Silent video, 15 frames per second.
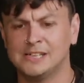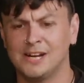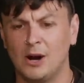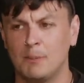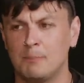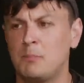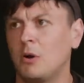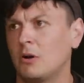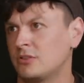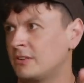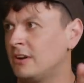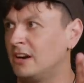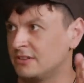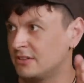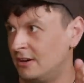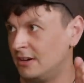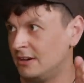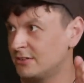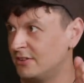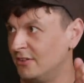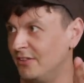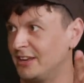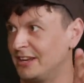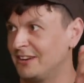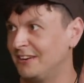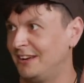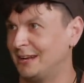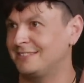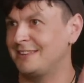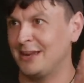a box cutter so that they could
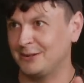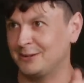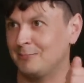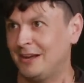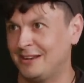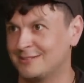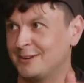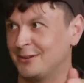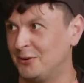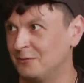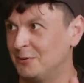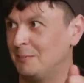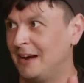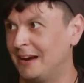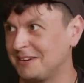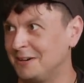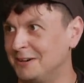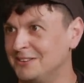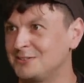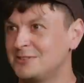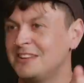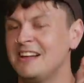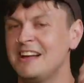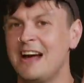like take the plastic off the placards,